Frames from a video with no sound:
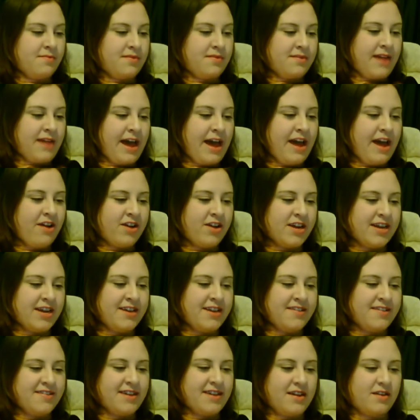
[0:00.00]

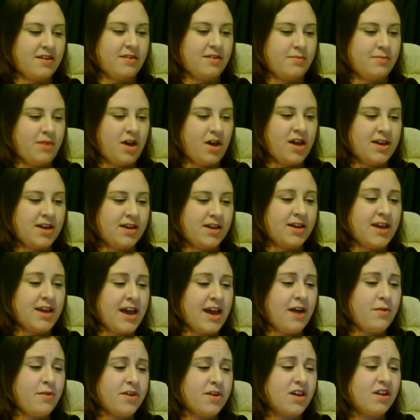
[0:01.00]
Harry, said Hermione,
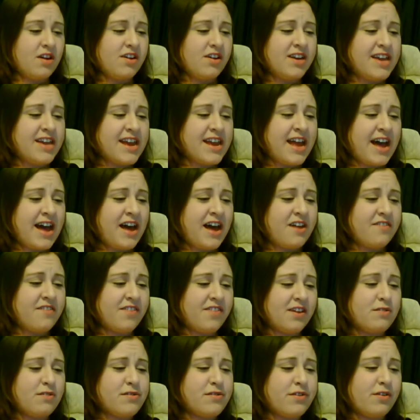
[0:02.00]
how are we going to get out of
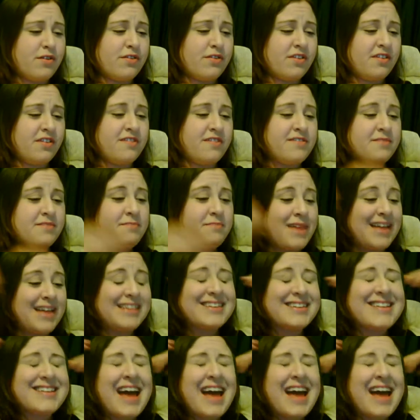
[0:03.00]
here with all those dementors